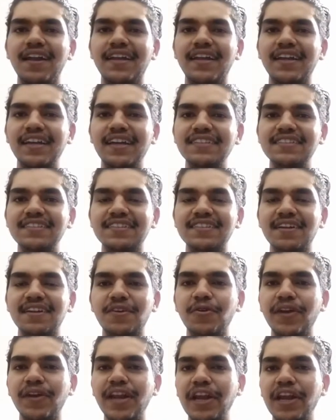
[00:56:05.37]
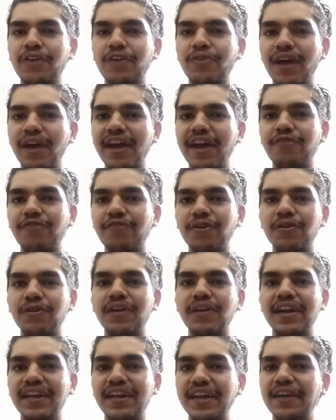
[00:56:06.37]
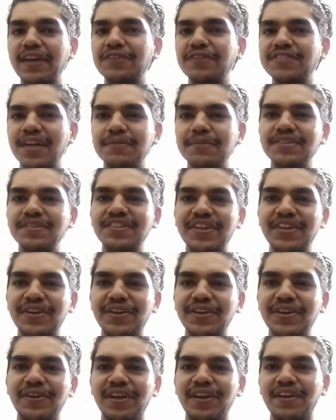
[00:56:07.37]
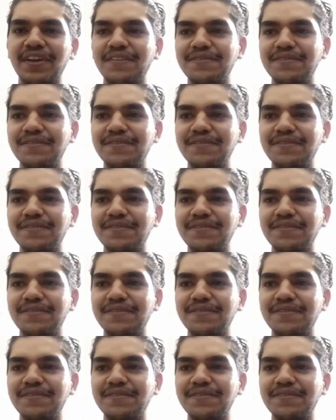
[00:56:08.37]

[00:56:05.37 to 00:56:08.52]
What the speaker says: Is coding required for getting into cybersecurity?